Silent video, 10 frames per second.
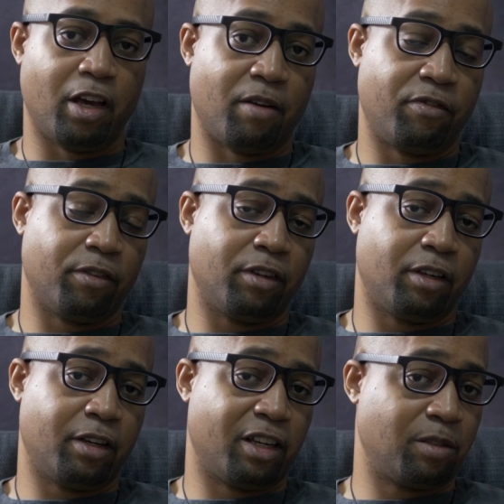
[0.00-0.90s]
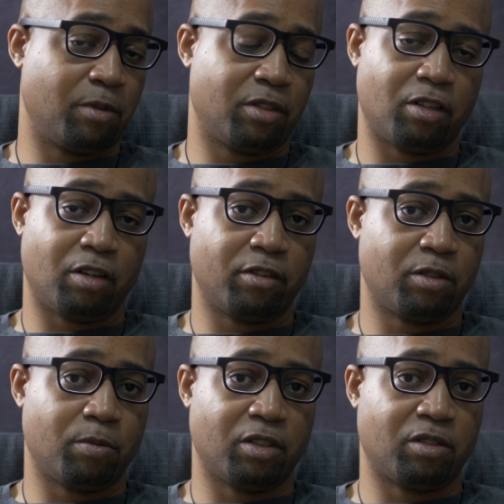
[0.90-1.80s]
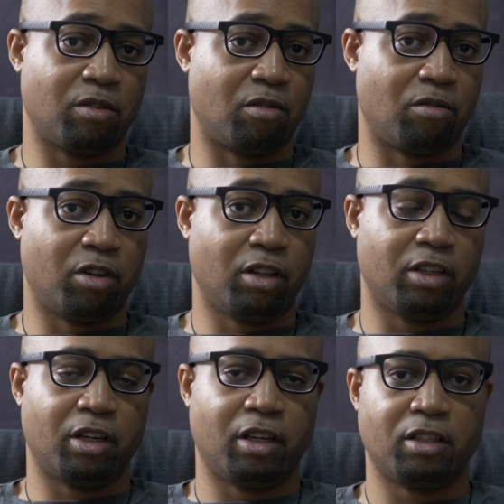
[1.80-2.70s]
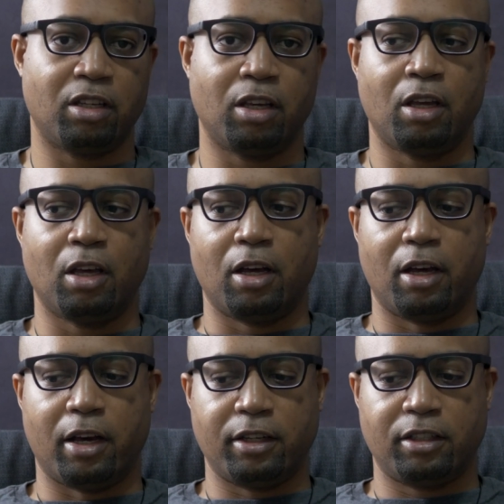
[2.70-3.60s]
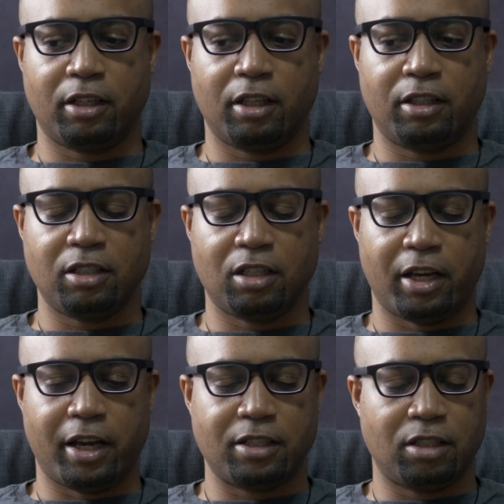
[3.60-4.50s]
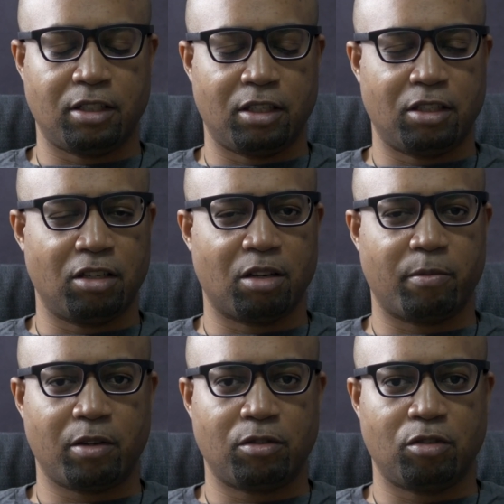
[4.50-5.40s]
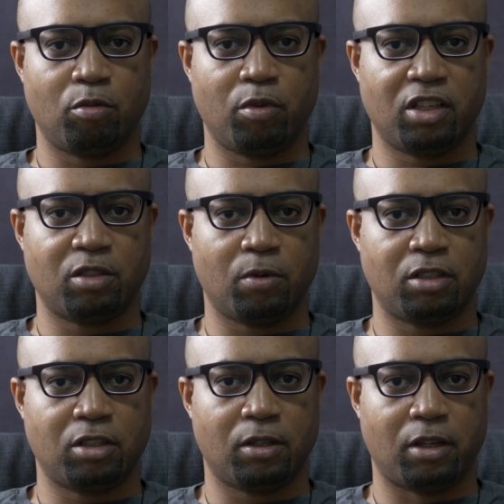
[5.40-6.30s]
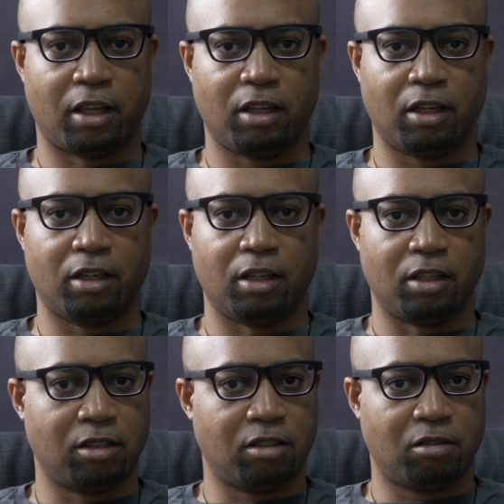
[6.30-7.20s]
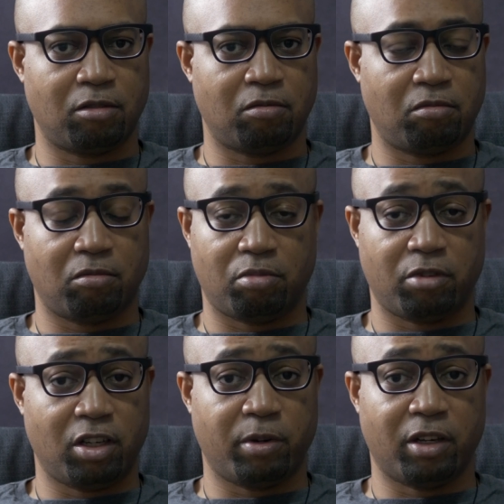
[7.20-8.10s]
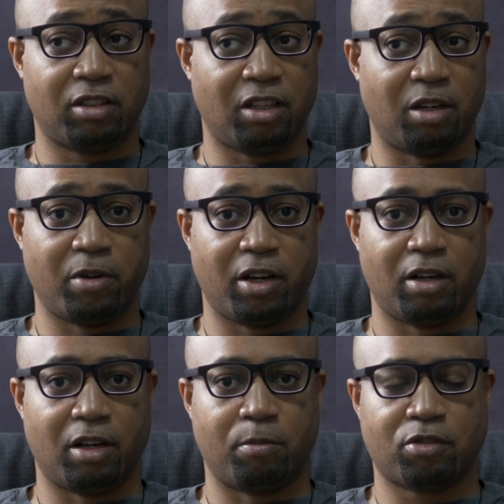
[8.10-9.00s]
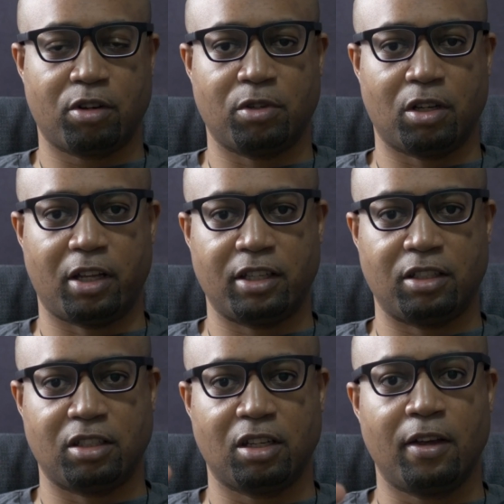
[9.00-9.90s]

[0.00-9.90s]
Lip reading: I felt the customer service was really good. To get these glasses, it took about 2 weeks, which I think is pretty quick to get a pair of prescription glasses.